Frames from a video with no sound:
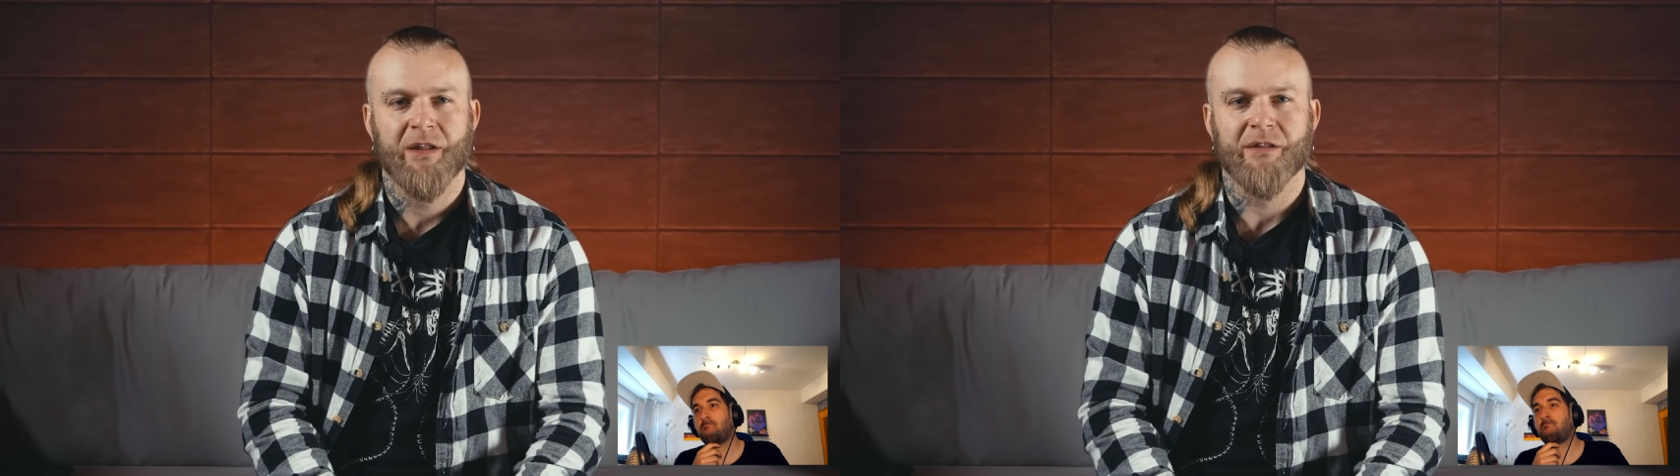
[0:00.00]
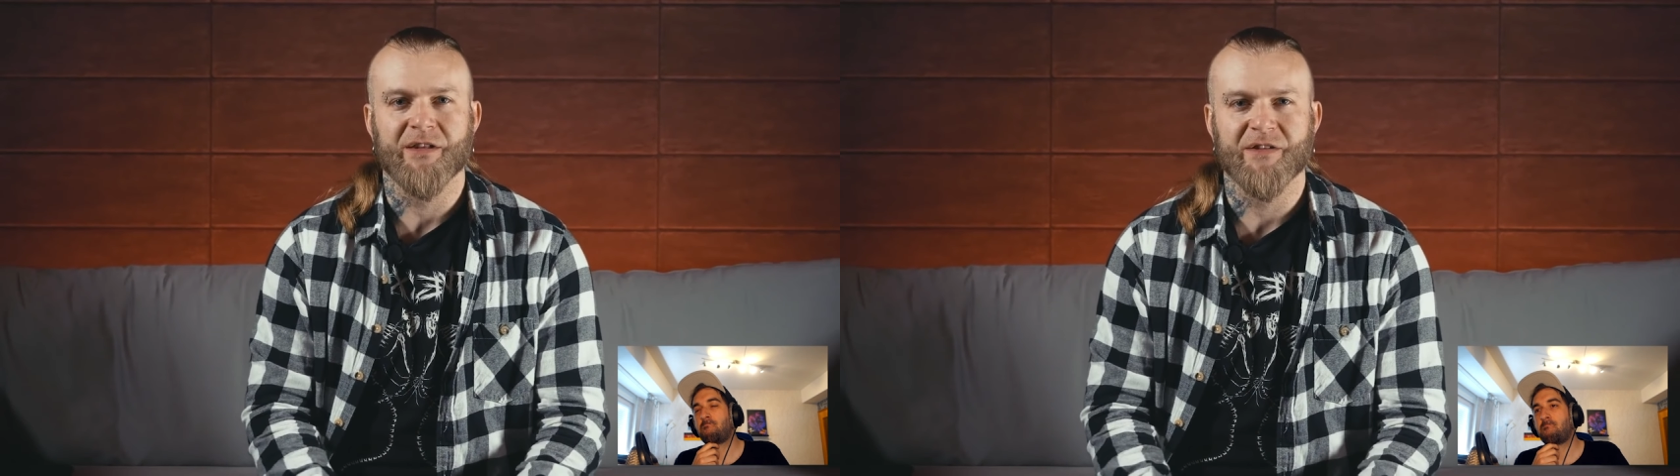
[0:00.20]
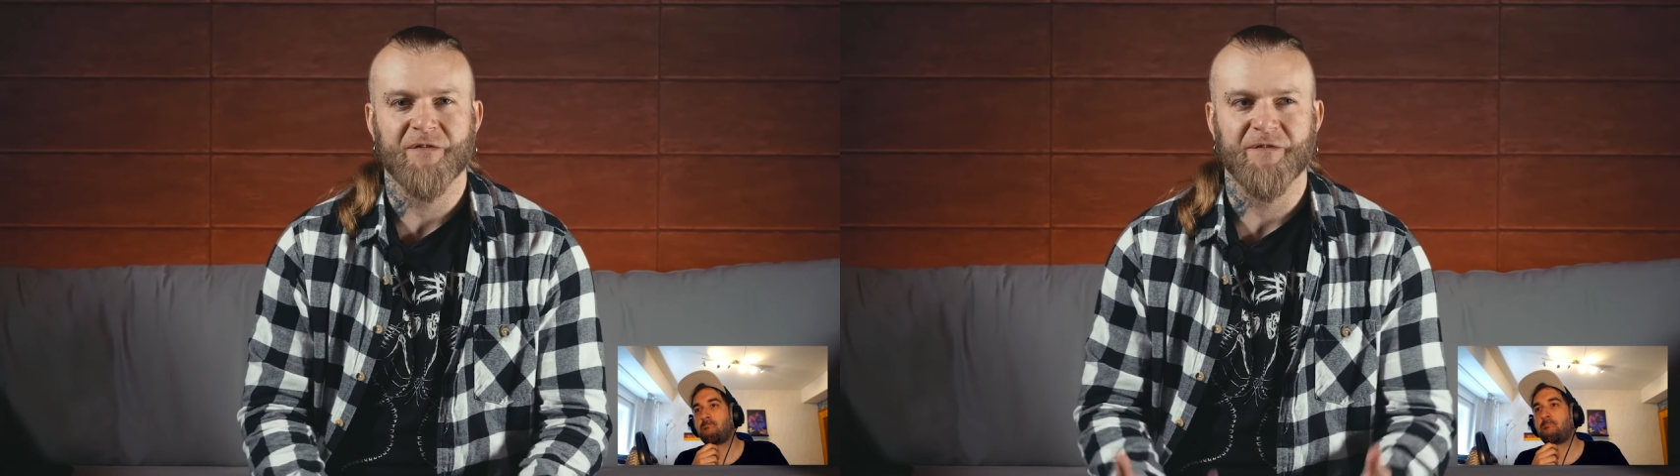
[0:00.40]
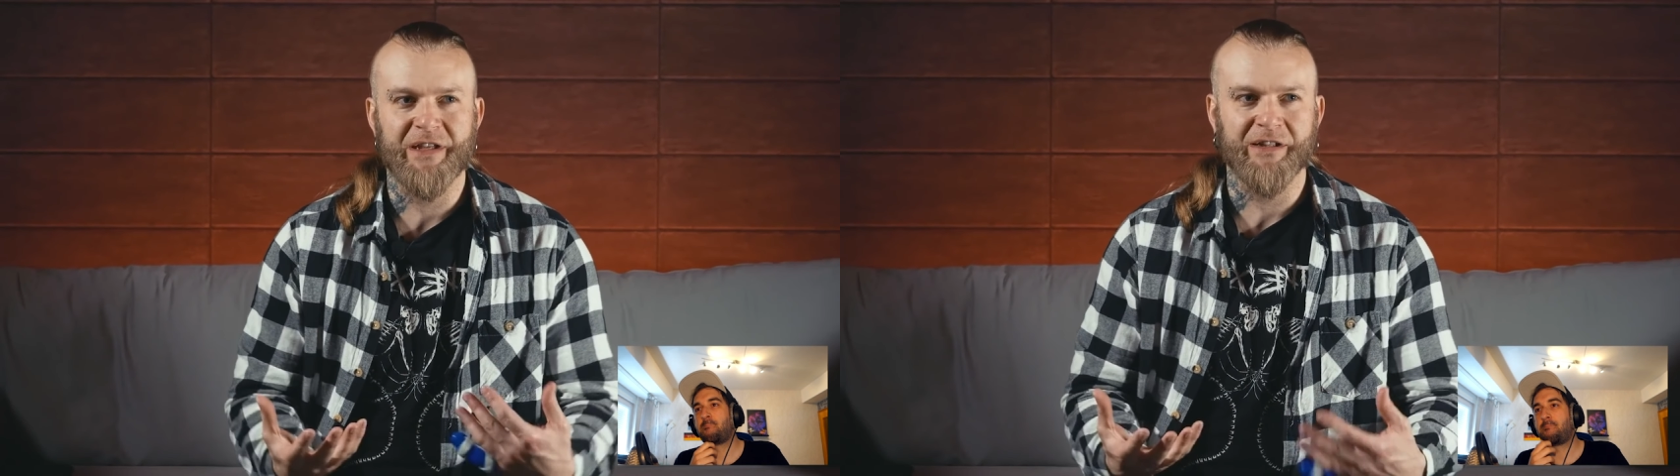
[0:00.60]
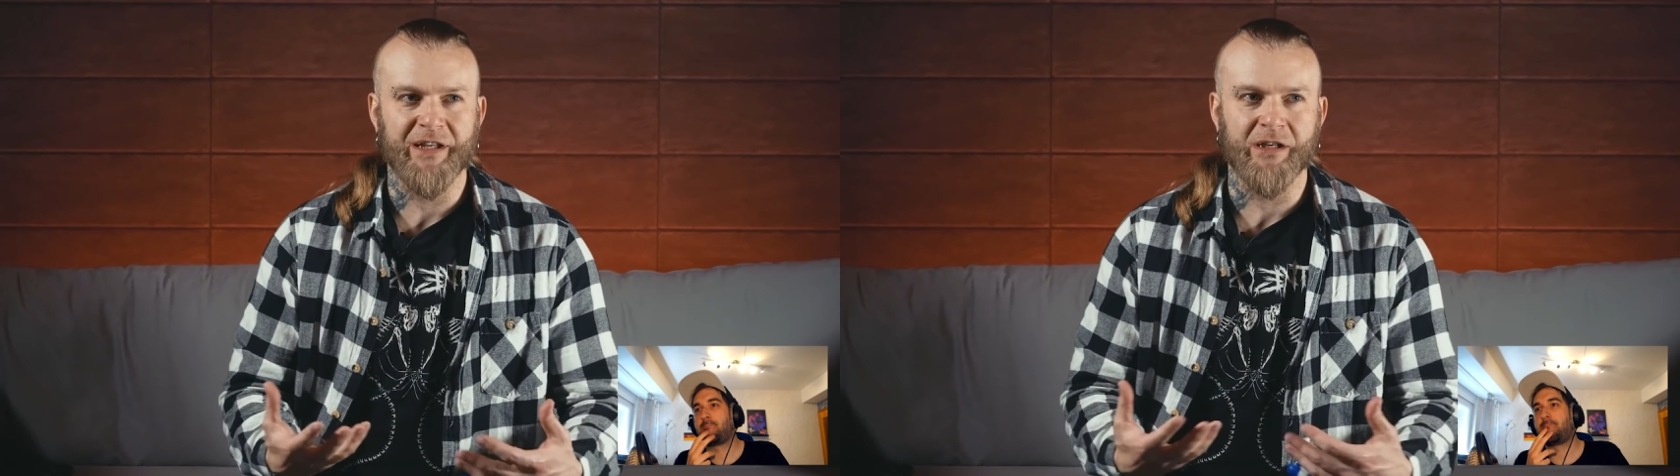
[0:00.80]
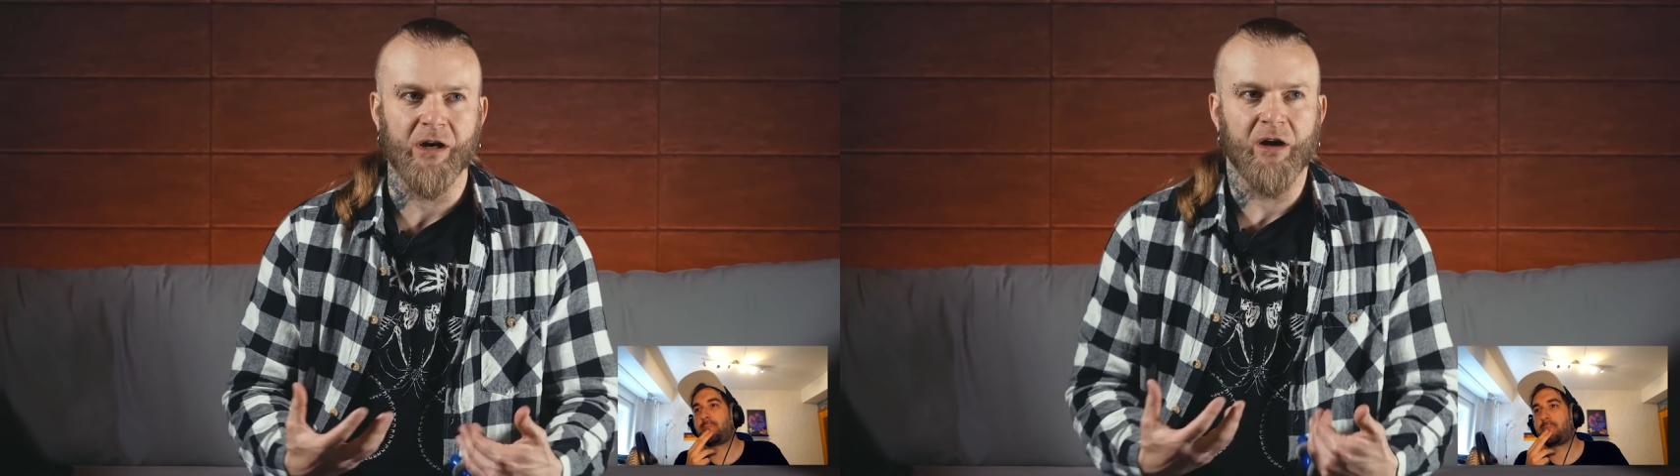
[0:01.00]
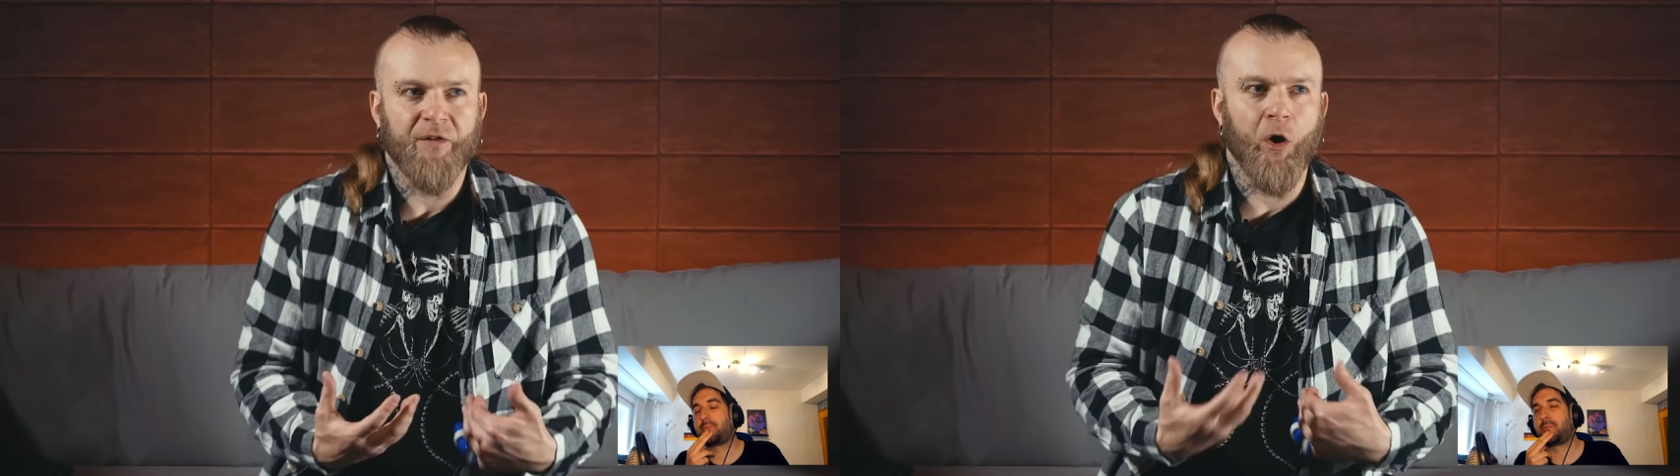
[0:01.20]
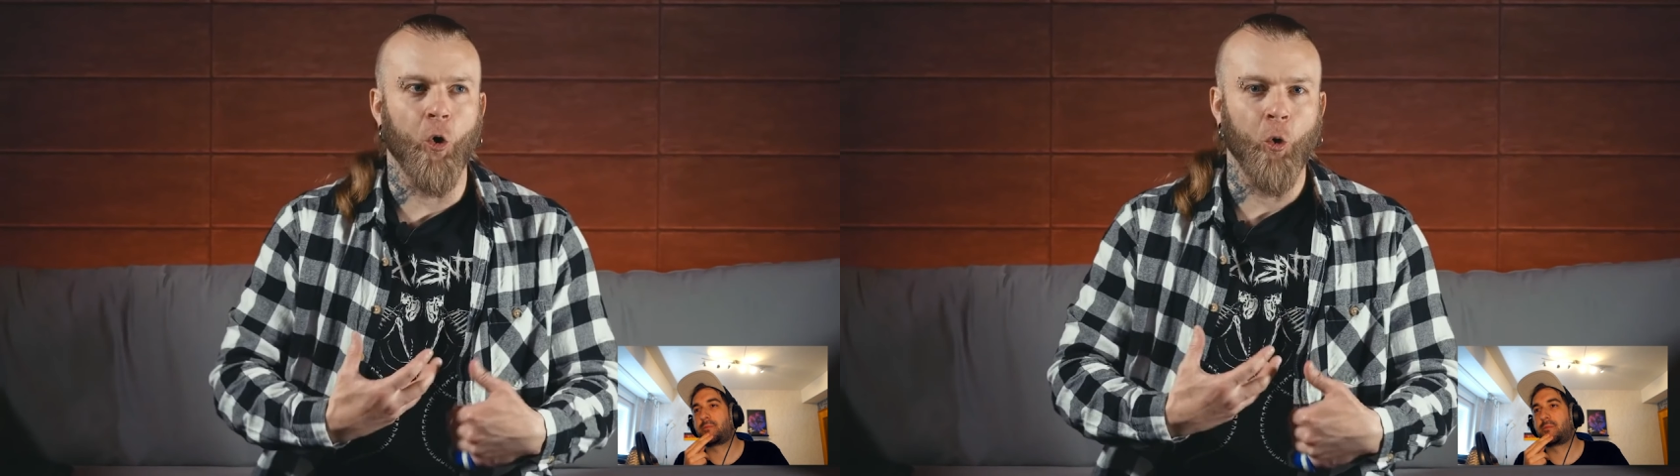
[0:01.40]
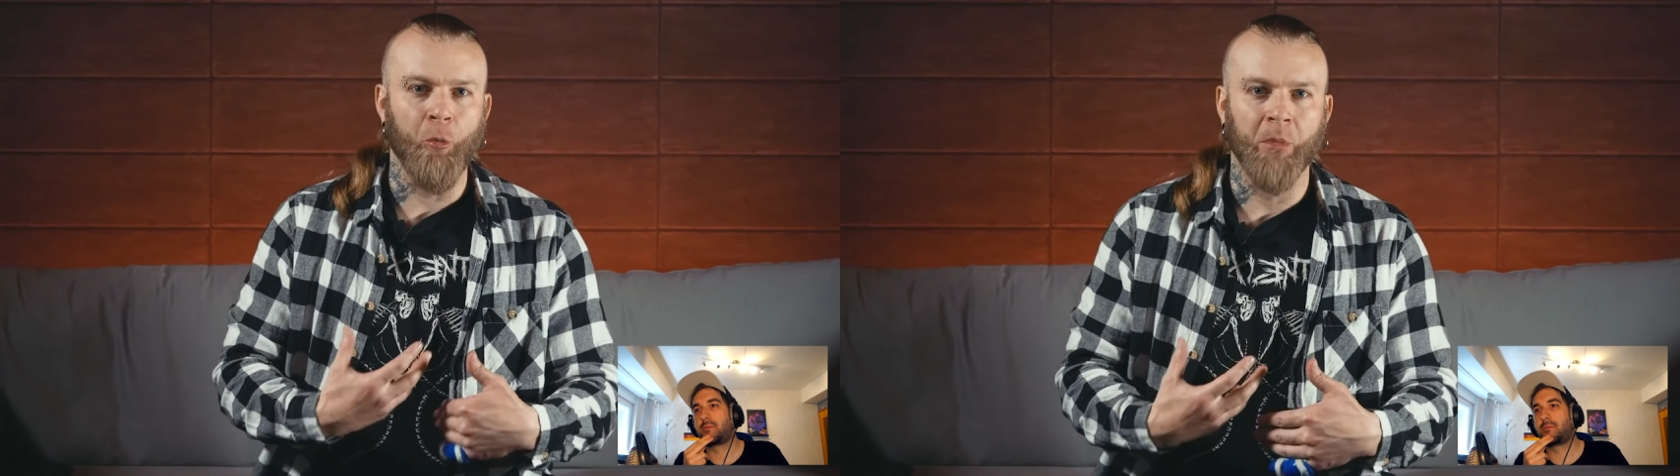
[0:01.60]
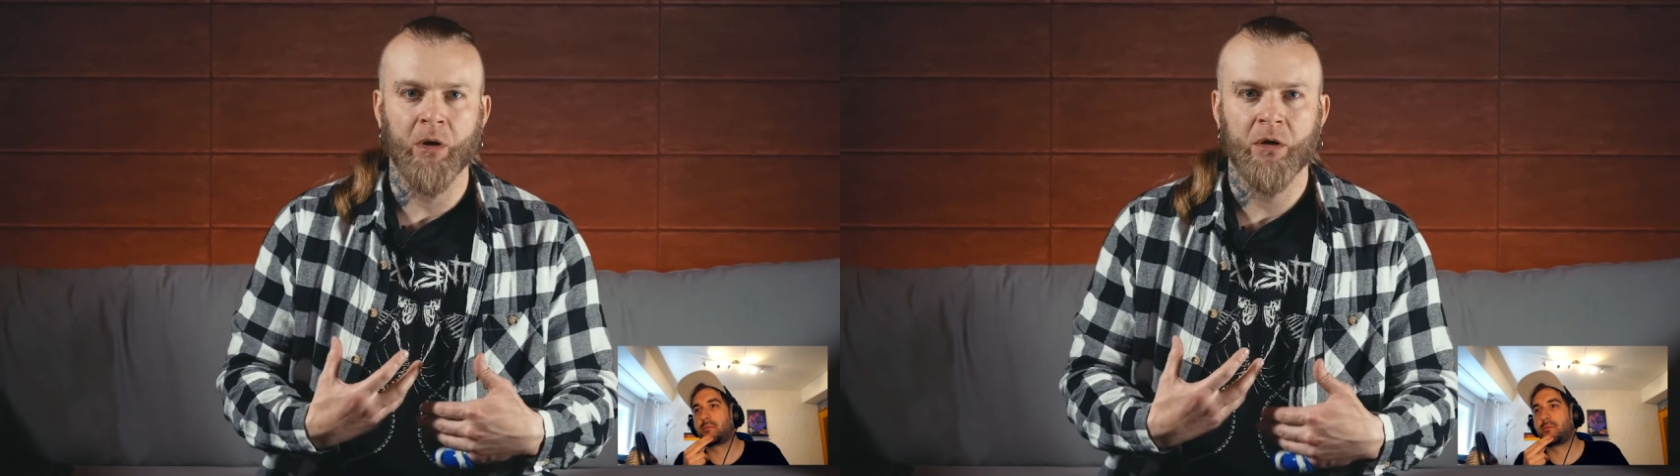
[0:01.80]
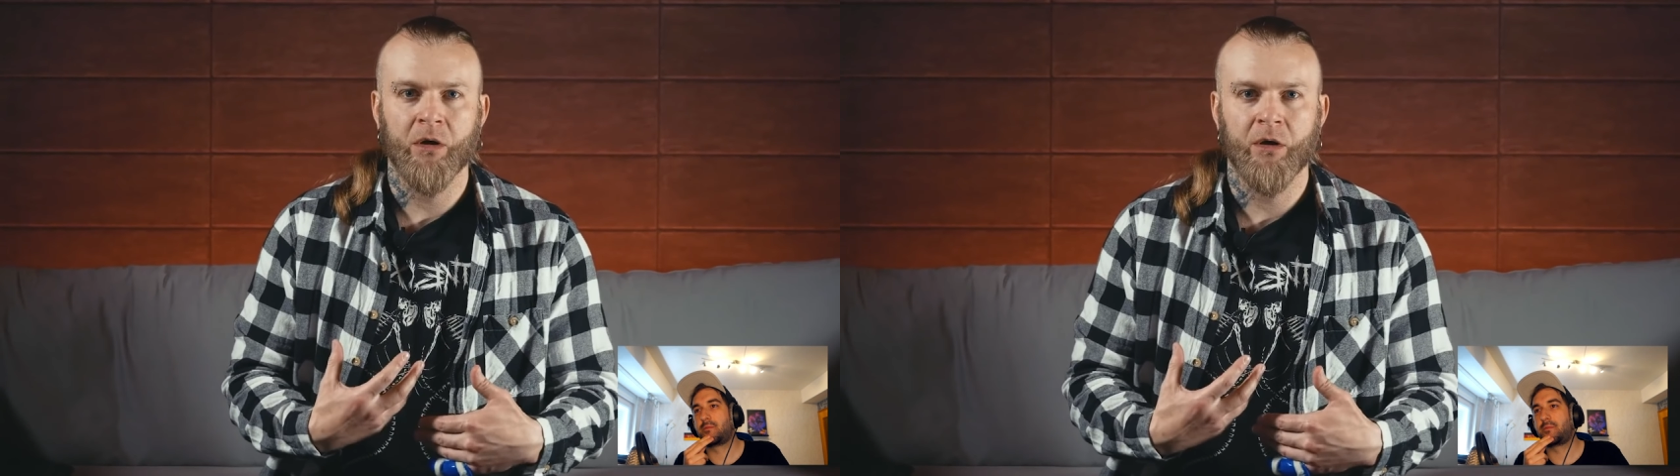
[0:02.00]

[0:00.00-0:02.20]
This feeling of home